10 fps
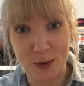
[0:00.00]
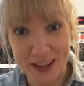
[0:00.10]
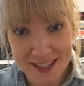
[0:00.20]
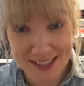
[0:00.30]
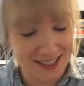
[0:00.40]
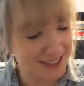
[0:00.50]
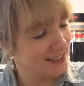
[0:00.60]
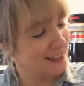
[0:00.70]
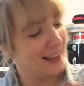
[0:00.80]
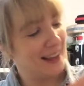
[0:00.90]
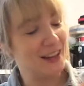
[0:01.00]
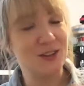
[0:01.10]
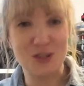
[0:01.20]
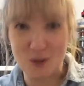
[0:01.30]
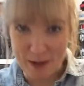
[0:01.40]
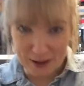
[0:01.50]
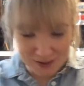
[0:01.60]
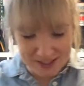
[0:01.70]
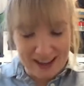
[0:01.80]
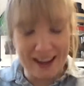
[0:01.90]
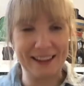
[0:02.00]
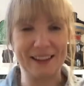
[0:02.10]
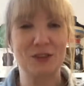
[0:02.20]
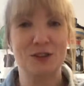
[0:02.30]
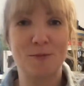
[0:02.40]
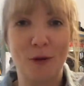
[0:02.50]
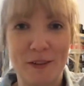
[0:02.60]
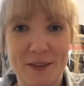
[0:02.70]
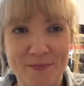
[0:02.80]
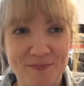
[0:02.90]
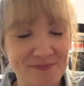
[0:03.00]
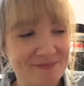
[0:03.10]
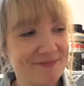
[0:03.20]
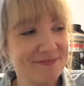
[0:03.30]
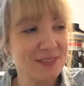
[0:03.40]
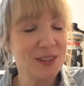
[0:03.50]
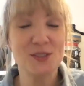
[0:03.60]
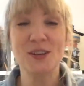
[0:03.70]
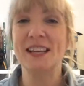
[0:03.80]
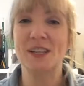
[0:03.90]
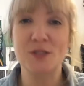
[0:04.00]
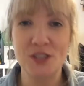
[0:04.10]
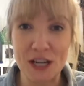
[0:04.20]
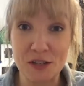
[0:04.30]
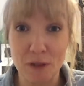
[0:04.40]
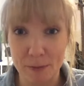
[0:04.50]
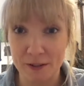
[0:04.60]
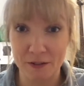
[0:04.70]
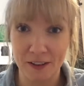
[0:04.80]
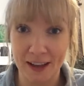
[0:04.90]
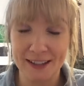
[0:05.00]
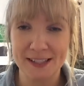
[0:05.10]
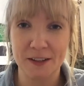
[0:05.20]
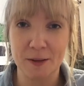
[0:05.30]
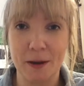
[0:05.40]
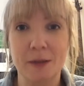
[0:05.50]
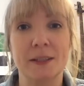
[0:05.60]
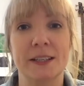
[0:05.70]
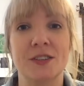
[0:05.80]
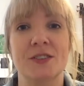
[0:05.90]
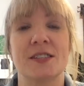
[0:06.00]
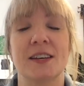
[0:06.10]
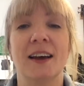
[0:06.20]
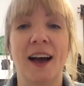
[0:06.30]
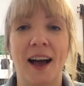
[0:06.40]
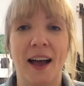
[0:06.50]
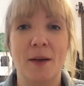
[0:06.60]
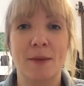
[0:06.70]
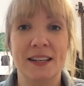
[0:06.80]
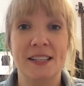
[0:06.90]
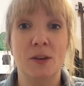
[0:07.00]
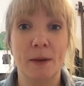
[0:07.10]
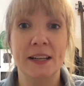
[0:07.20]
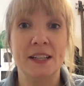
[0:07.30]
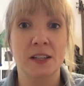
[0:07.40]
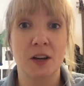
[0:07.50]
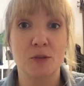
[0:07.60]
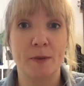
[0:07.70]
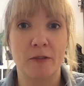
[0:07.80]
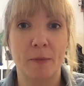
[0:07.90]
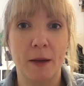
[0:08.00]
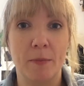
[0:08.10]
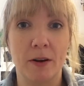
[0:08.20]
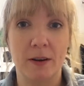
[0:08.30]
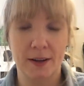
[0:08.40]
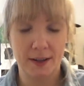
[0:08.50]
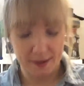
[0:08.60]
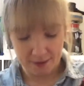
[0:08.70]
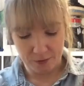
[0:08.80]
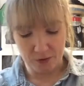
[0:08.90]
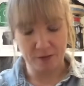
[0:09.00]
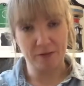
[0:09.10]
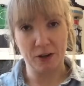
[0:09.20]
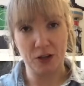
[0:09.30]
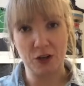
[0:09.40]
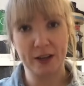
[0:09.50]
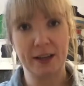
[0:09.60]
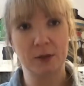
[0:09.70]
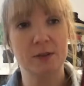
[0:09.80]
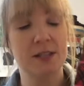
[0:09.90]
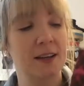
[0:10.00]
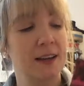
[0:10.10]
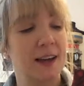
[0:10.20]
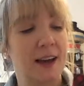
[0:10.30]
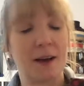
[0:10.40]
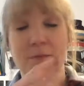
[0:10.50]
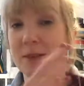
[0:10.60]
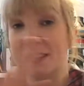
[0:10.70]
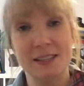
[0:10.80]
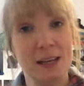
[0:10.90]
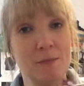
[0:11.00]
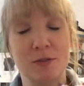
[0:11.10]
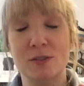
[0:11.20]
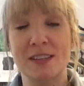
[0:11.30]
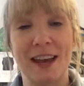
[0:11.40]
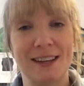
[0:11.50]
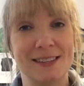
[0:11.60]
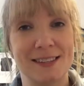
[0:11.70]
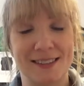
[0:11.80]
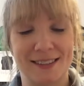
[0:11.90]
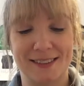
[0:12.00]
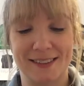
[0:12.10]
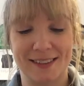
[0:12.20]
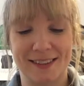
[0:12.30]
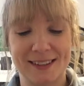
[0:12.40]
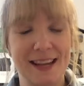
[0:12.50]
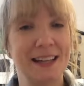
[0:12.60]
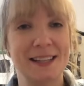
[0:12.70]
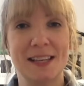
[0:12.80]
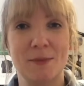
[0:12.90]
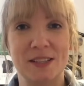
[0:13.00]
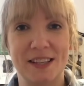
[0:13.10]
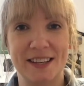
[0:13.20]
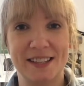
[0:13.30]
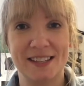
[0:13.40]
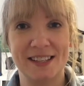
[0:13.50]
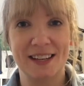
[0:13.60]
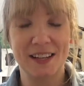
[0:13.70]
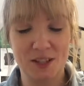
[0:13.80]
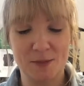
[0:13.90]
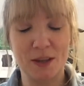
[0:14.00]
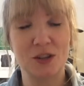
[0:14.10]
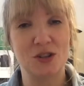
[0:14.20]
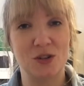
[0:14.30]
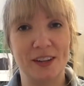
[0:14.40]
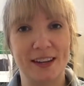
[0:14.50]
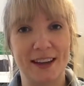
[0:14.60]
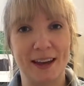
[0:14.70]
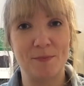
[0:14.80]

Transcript: waist and use your bells to hang like your sporran. So yes, I would suggest ribbon for that instead of the pipe cleaners. And I see you might need a large bit of paper for the front of your kilt. But the same process, exactly the same as this. Just make sure that